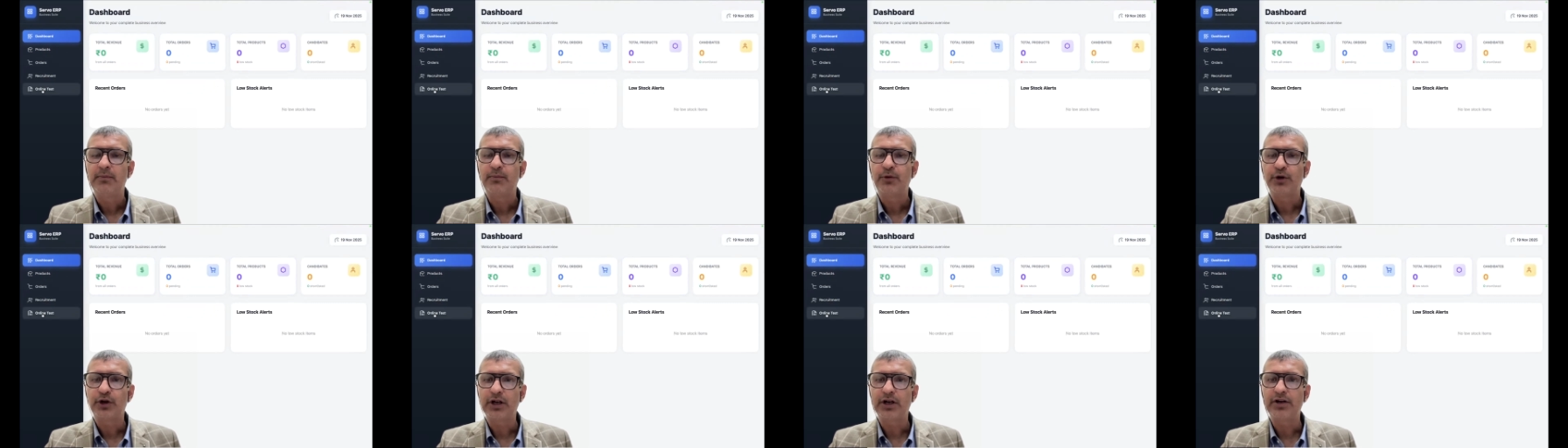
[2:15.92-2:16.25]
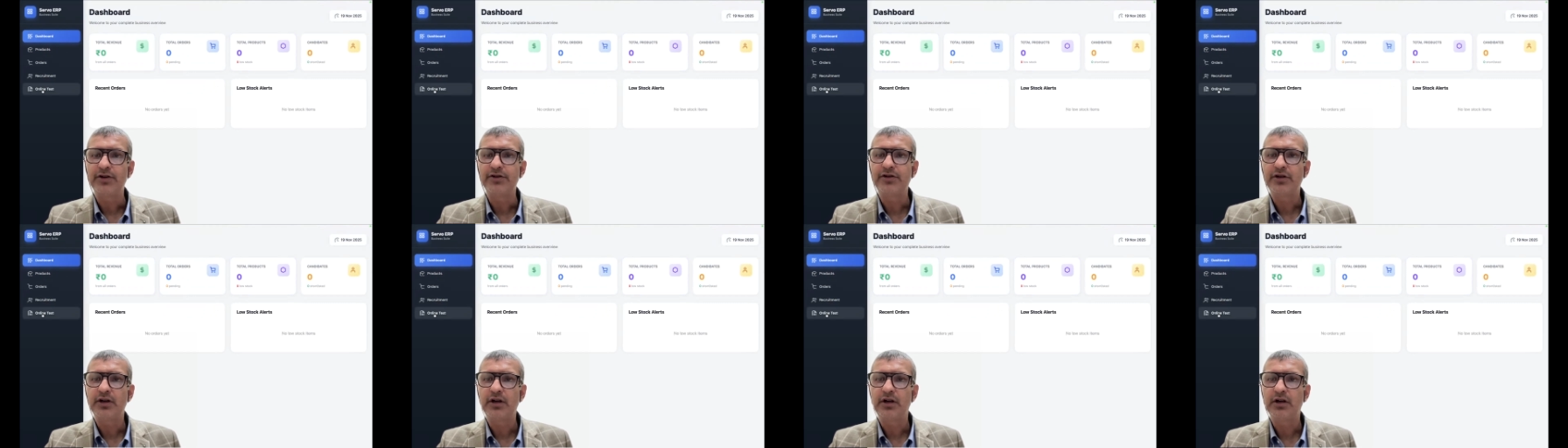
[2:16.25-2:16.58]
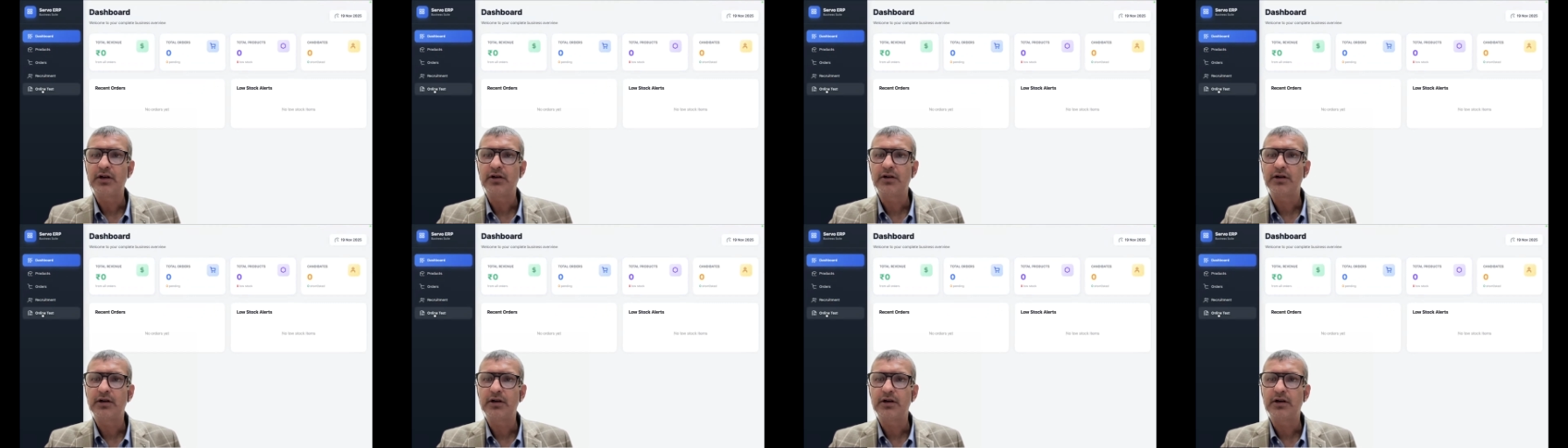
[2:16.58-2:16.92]
potential
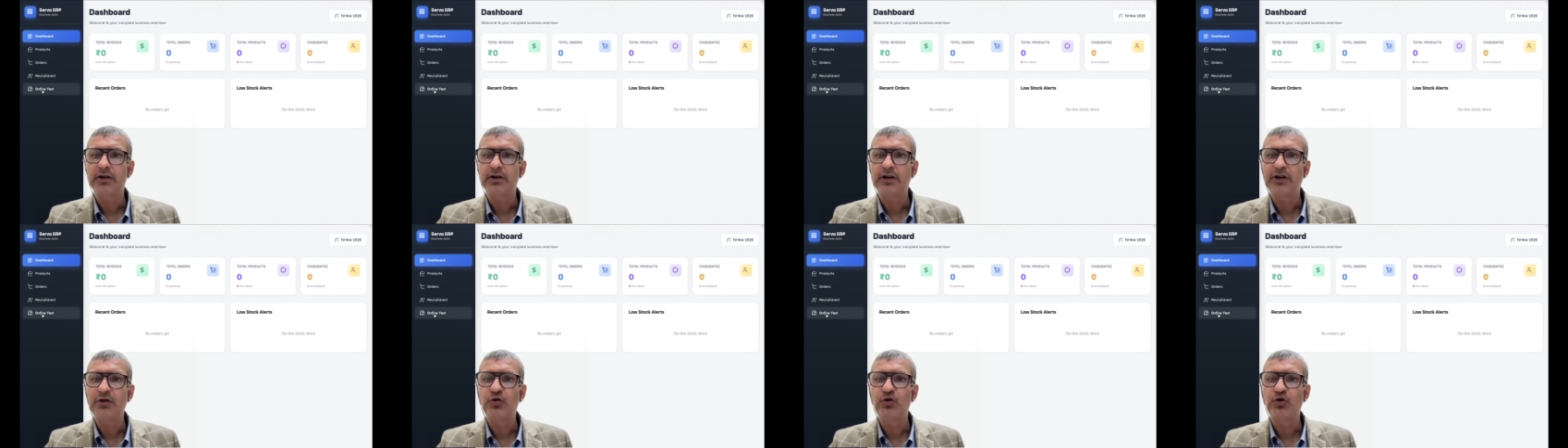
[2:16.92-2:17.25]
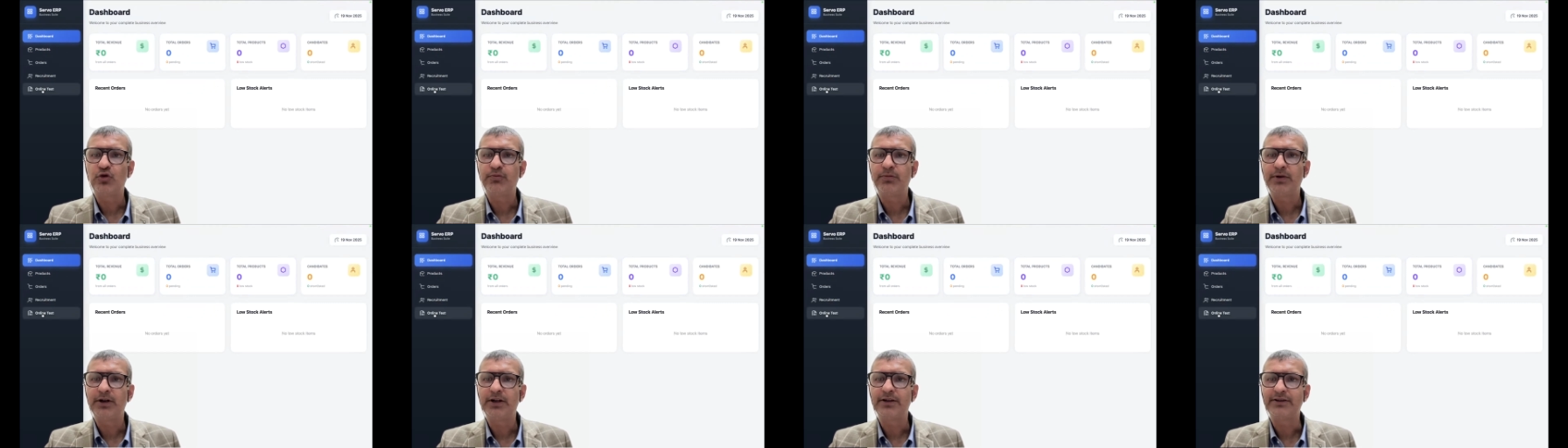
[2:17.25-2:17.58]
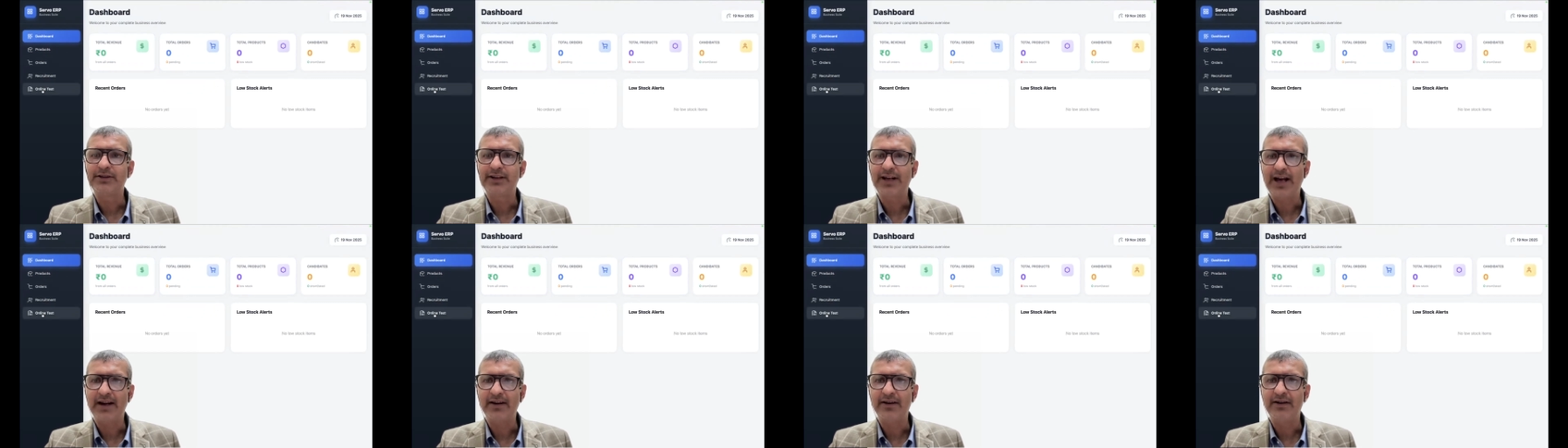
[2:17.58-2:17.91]

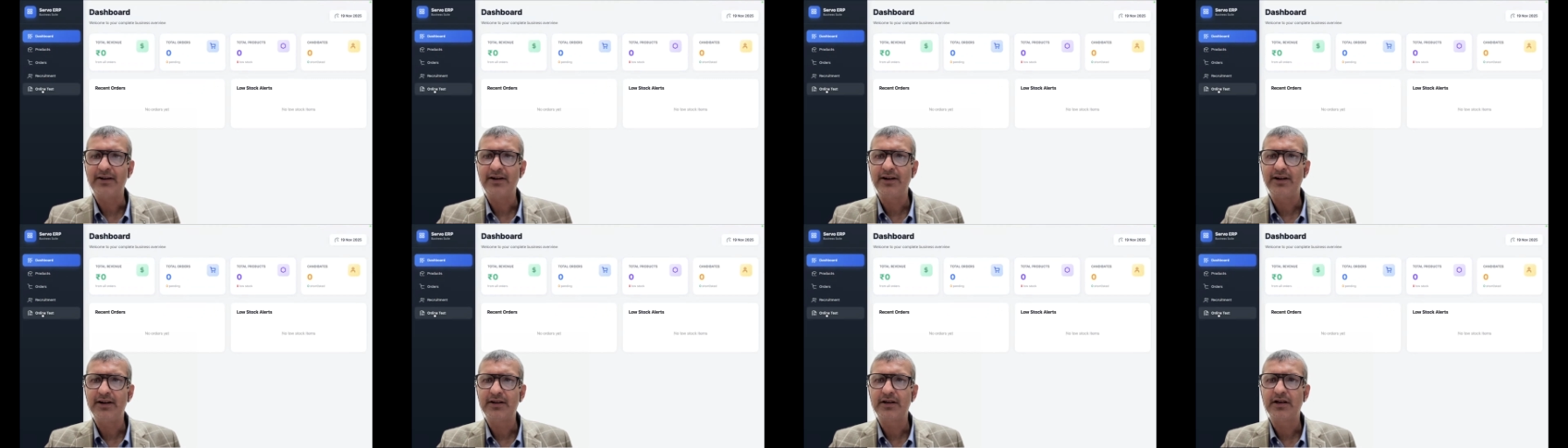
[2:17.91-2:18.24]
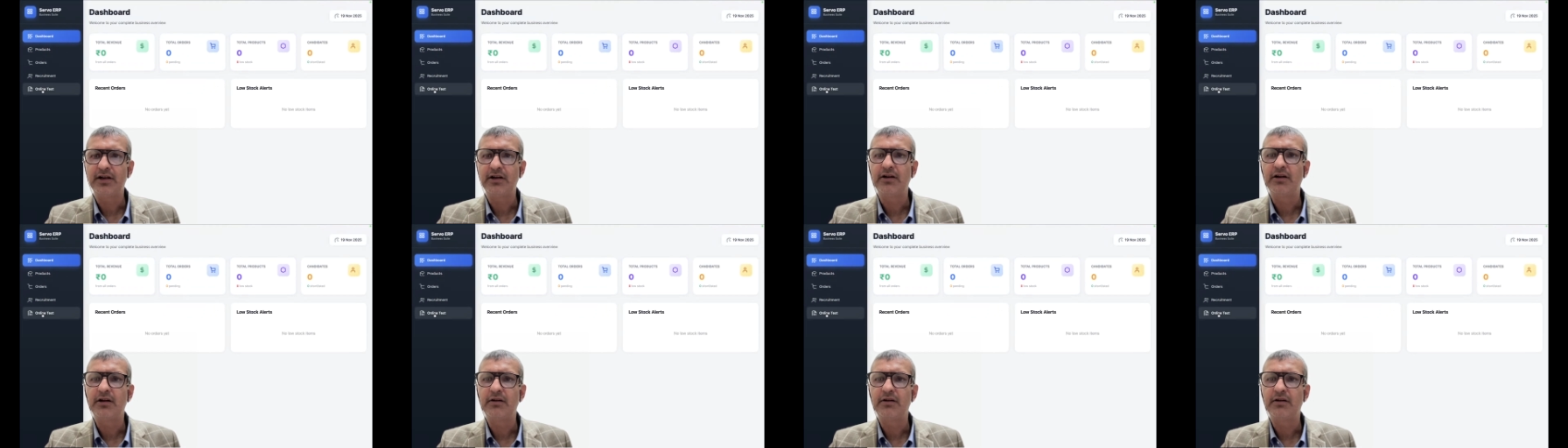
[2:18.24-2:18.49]
recruitment candidate,